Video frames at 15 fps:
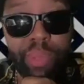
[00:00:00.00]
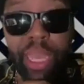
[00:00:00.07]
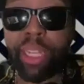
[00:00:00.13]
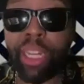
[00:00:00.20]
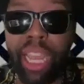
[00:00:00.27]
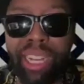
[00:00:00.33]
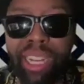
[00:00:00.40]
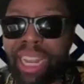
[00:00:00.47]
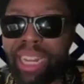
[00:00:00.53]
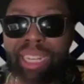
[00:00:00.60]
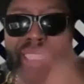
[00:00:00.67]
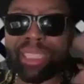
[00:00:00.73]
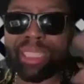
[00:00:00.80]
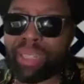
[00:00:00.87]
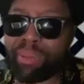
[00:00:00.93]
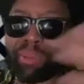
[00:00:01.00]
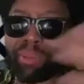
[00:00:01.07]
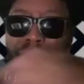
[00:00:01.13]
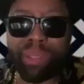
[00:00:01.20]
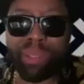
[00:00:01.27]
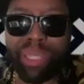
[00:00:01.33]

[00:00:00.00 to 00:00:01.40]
And and and let's keep real.